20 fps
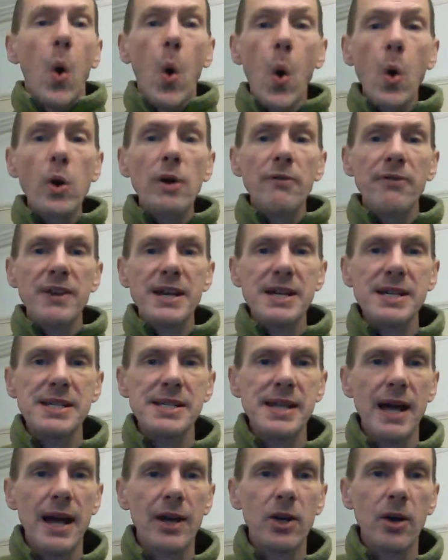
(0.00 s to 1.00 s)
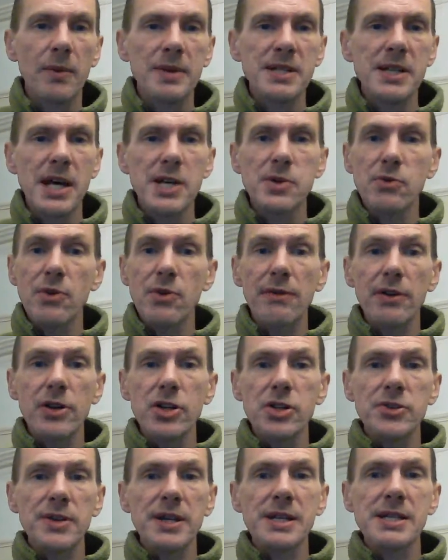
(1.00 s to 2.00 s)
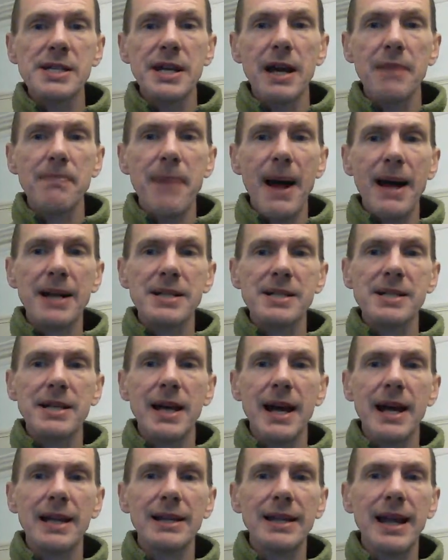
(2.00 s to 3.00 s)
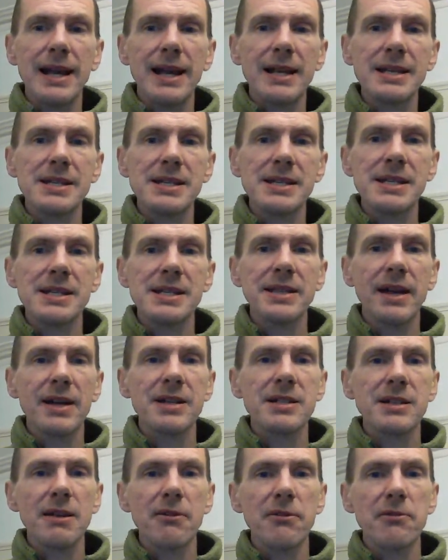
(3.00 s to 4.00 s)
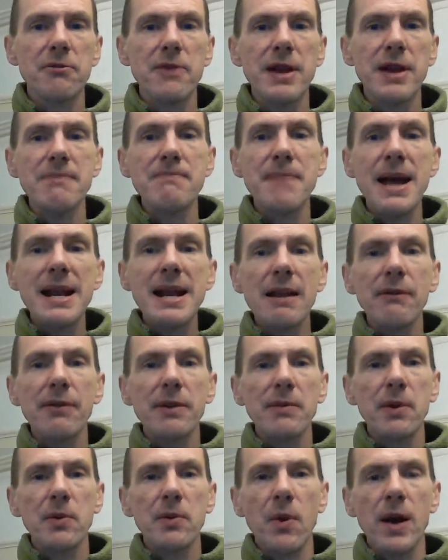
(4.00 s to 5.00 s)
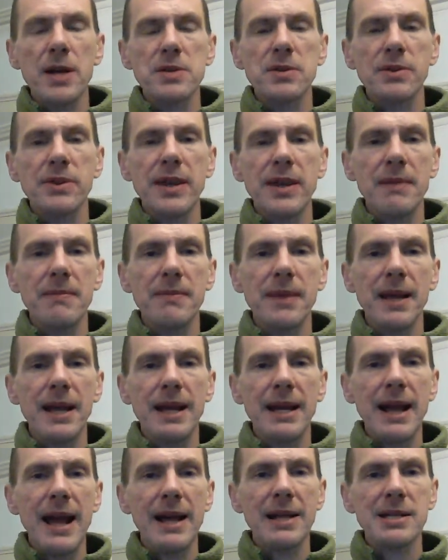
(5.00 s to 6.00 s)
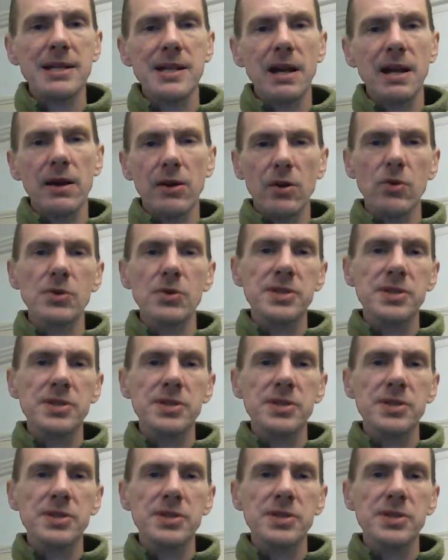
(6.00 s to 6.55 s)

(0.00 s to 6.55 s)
All of these uh, commissars were revolutionaries that had backed uh, Lenin since 1903, and many of them had worked with him in exile. And of